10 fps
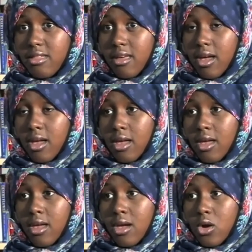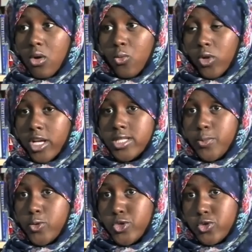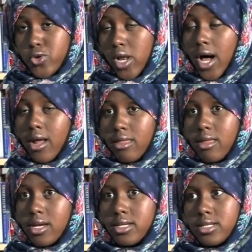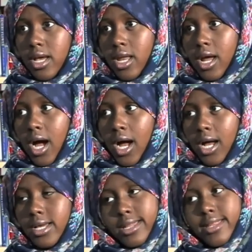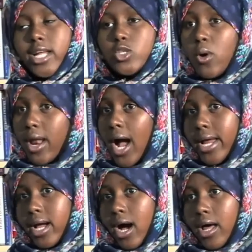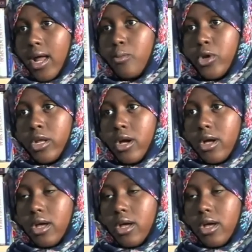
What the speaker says: They will expose you to a lot of things, and that's what I got. I mean,